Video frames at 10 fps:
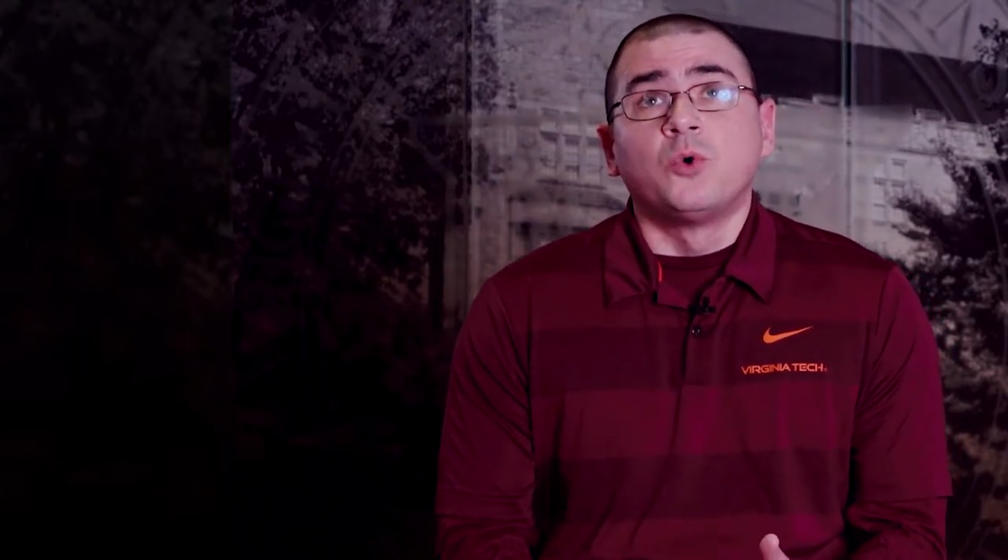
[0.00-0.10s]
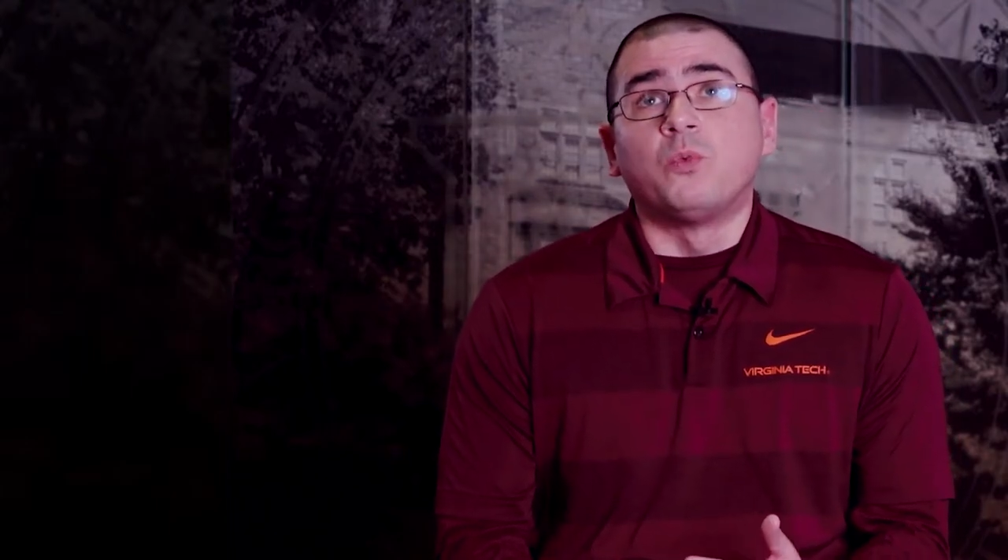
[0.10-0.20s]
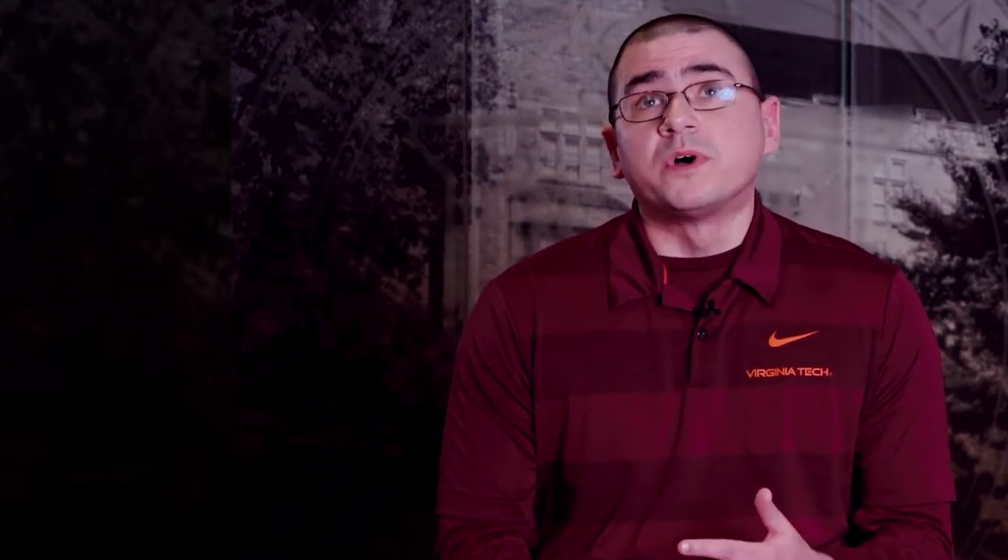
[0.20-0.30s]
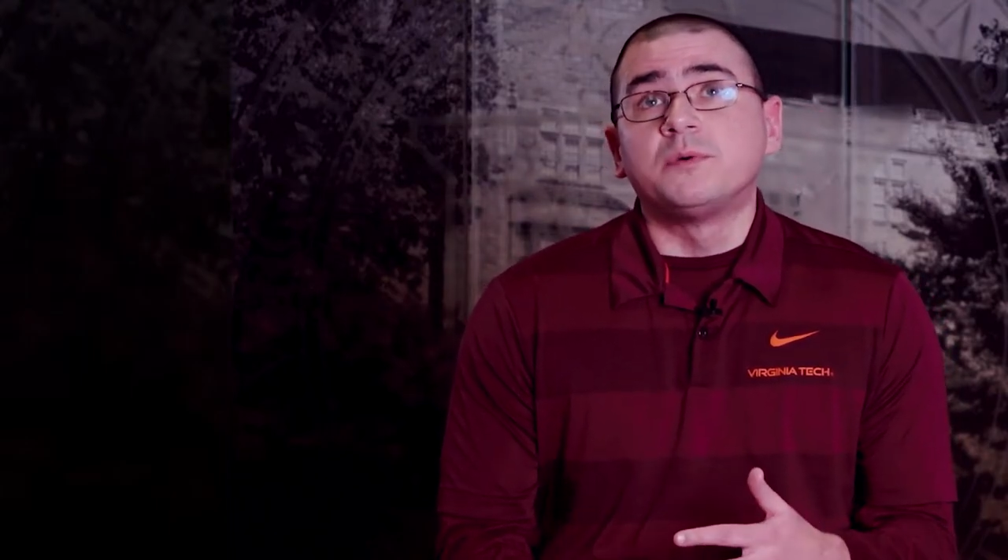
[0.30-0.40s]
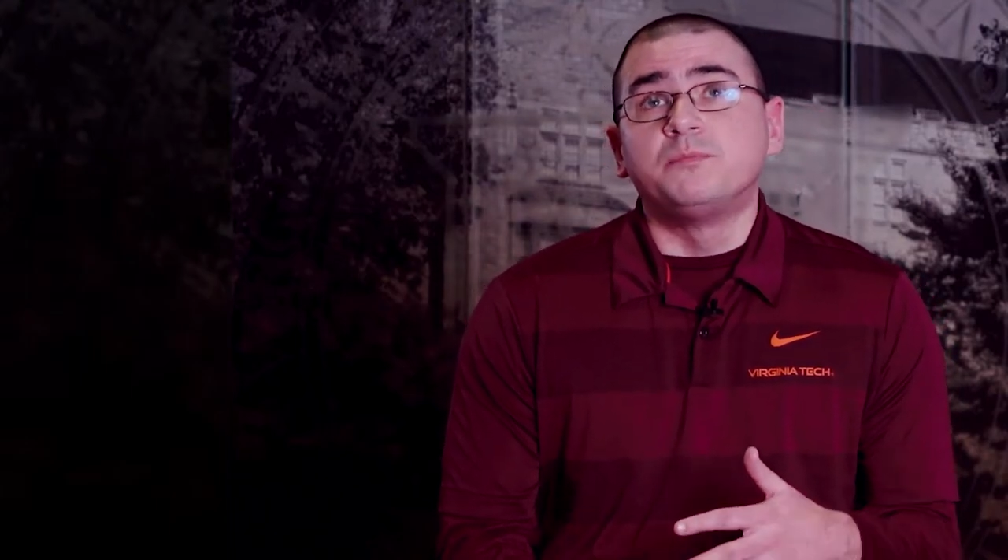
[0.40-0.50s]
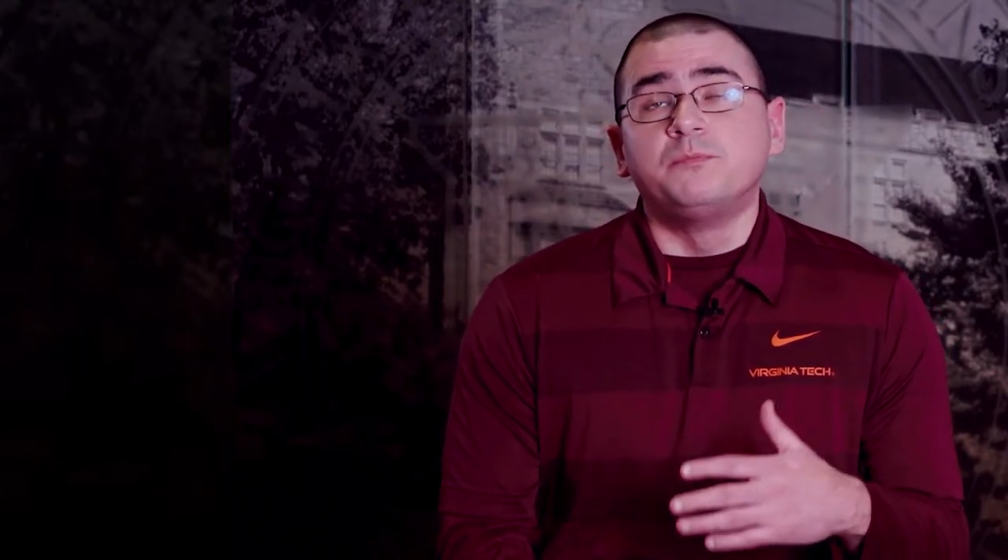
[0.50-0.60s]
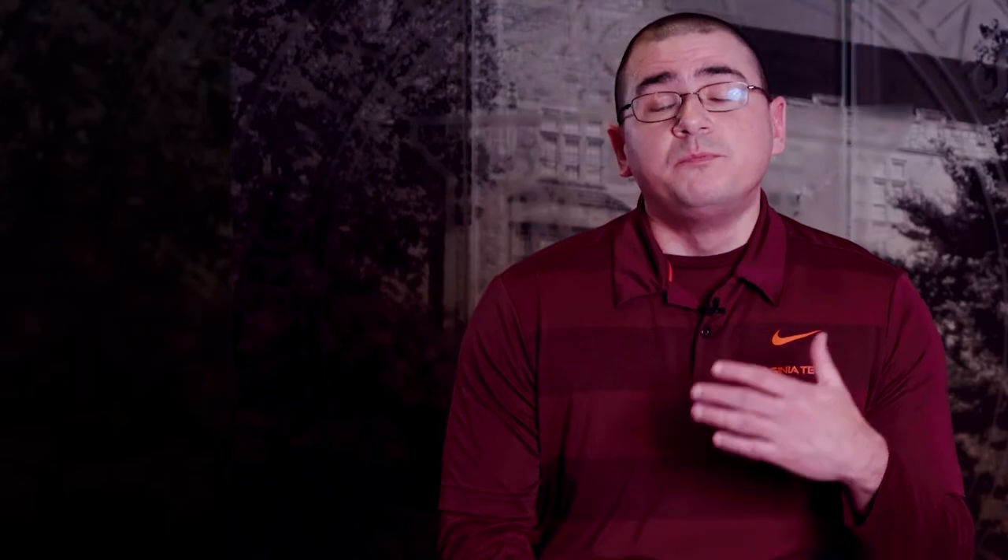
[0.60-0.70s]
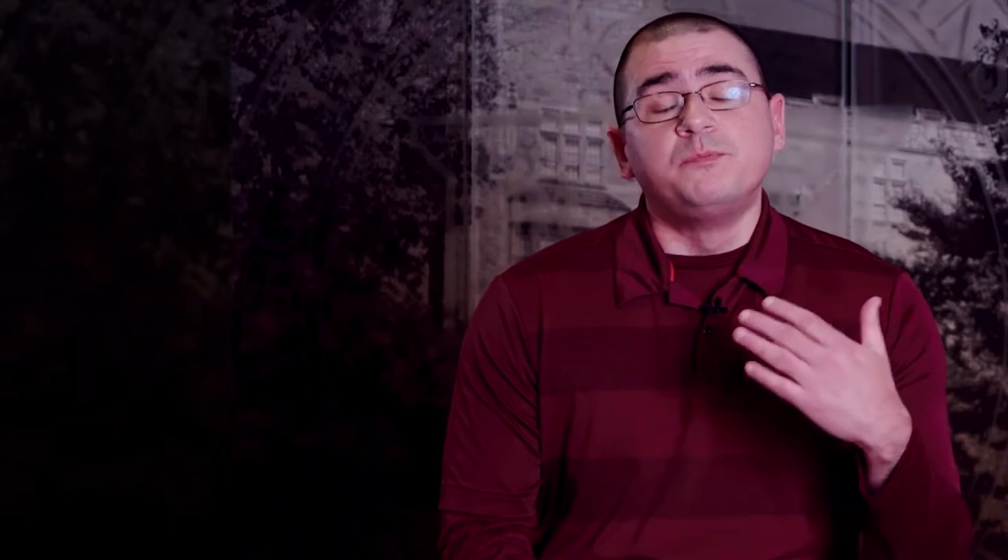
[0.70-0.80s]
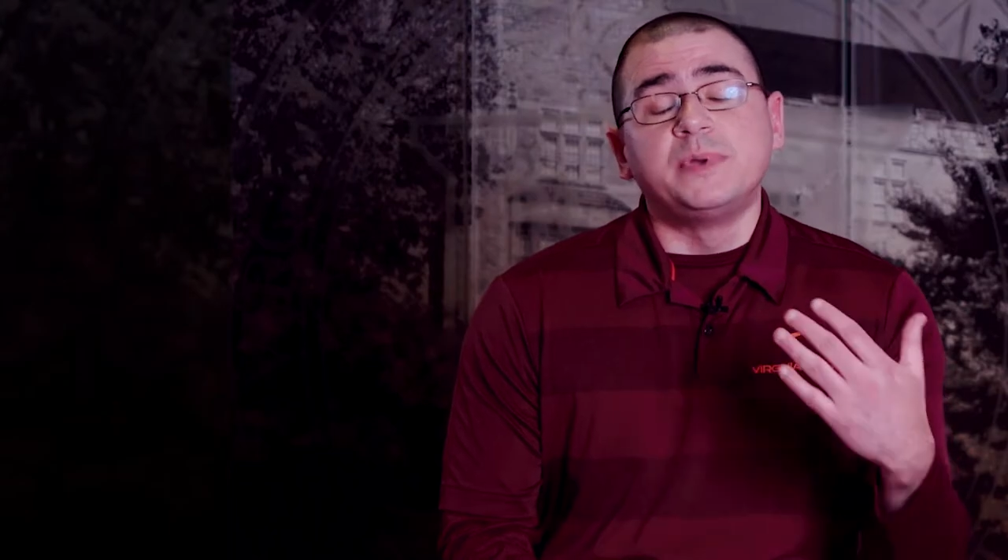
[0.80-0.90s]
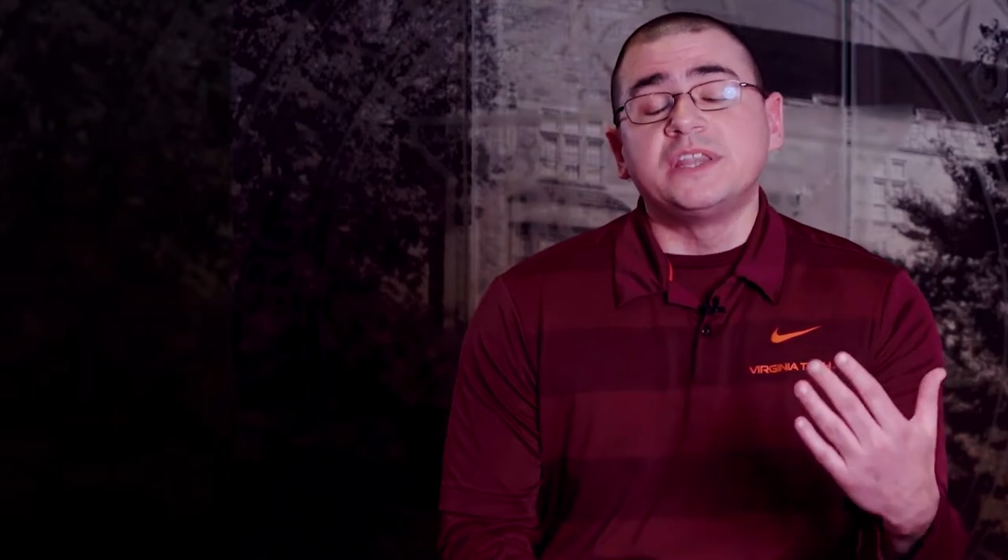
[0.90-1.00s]
want to
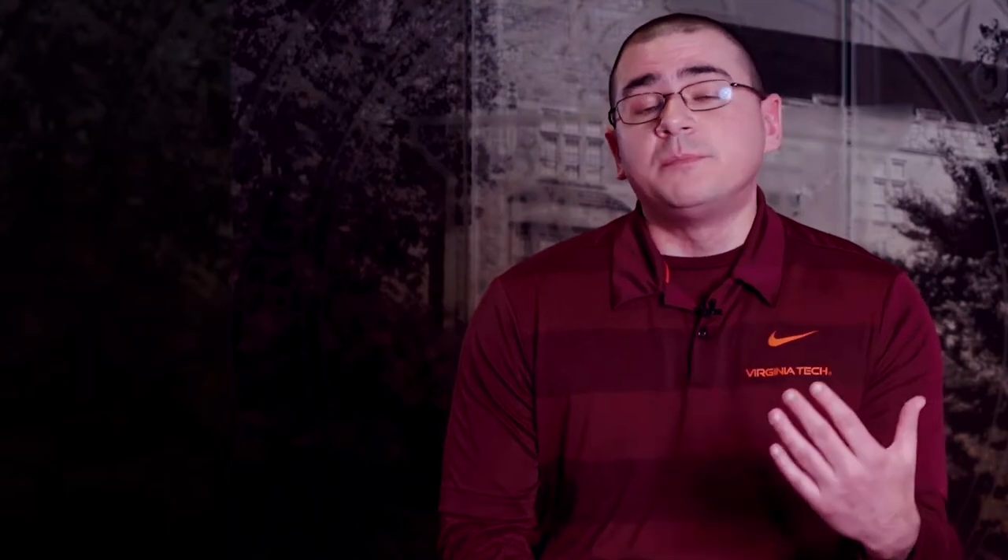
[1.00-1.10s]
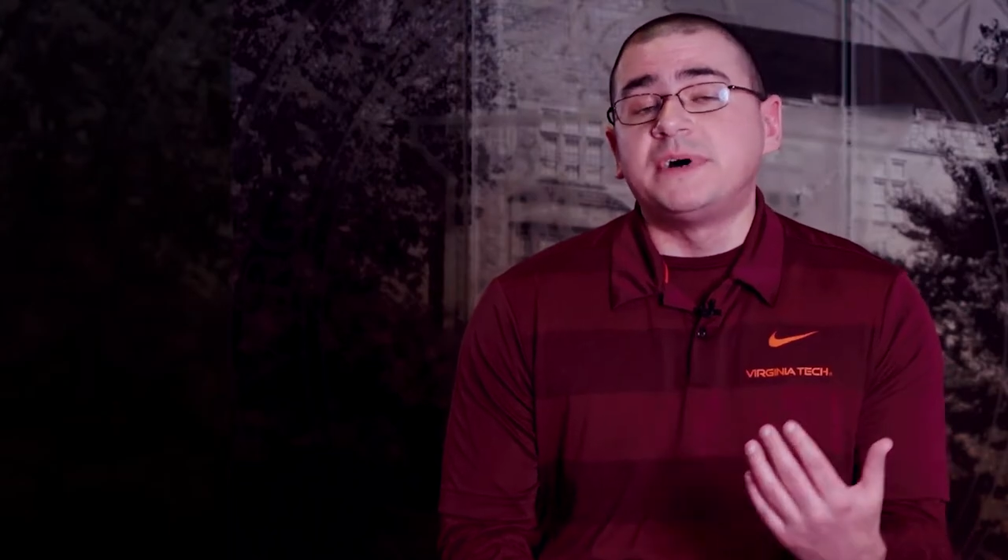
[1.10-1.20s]
be the